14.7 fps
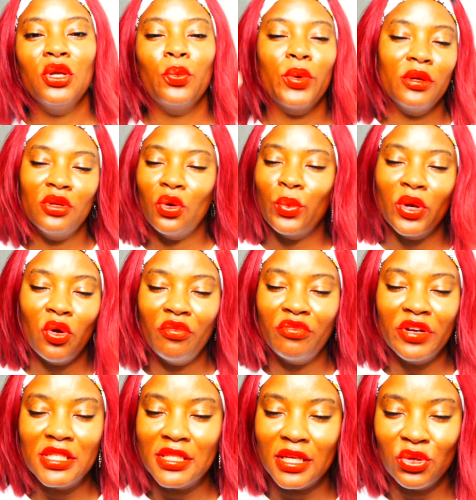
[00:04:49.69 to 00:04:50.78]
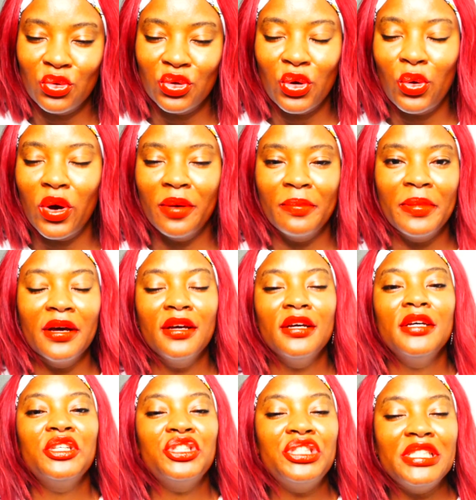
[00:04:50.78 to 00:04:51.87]
we're not friends, I don't know her, but
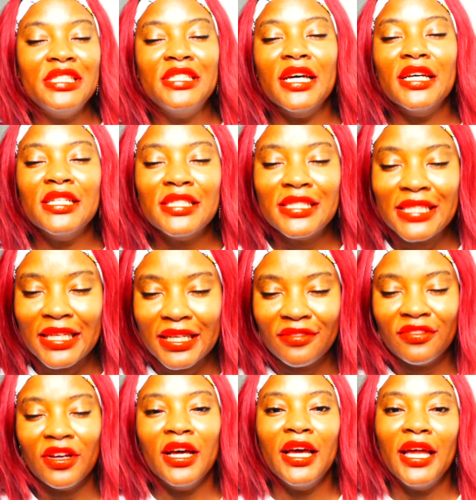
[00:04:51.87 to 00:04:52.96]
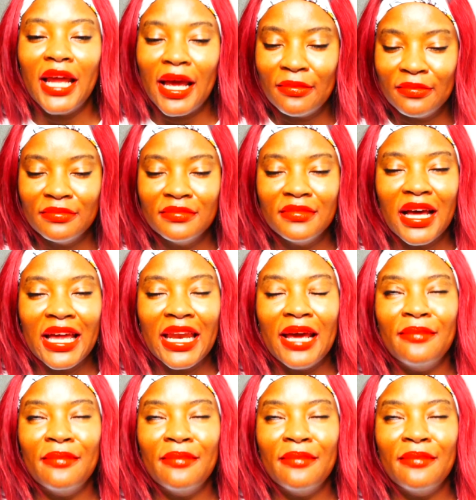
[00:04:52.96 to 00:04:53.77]
she does deliver, and I'm